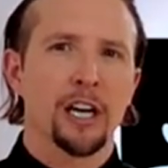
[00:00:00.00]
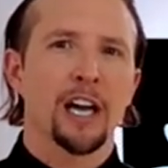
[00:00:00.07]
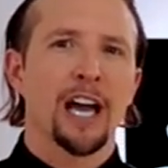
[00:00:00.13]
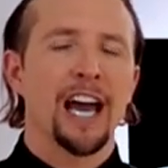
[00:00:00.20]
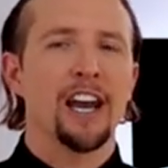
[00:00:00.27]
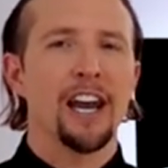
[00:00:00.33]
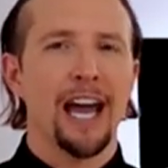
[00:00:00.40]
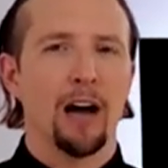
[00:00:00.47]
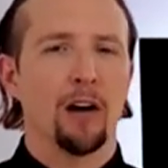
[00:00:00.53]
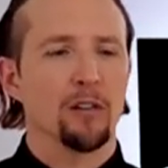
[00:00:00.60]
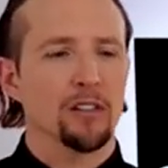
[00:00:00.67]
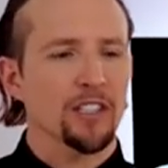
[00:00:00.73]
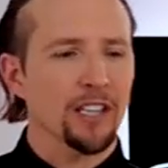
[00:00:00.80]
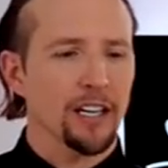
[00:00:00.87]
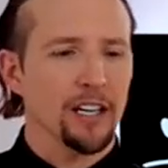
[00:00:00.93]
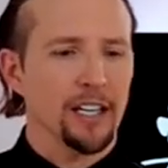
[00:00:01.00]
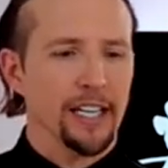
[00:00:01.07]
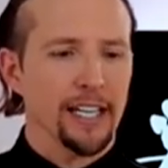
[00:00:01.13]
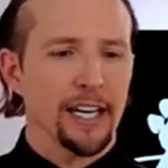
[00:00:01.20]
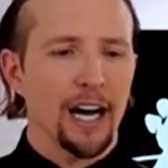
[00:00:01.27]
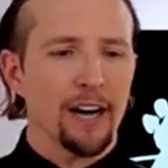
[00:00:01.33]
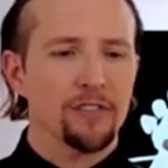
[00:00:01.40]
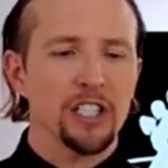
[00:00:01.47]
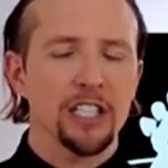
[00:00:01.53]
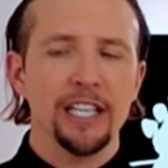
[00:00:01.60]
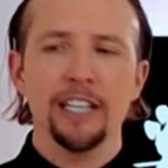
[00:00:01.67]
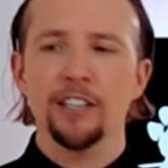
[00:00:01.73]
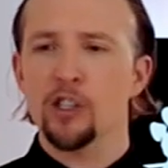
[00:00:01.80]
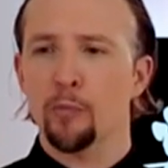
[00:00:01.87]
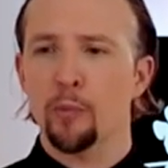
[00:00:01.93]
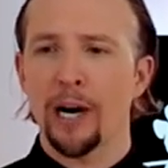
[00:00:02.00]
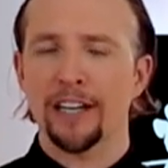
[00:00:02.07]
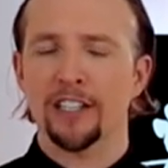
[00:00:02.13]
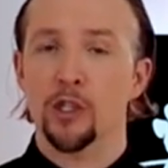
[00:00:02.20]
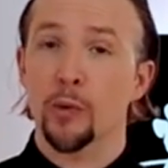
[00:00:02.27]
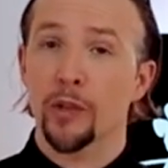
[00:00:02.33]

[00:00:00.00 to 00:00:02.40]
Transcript: And now, suddenly, after years of practice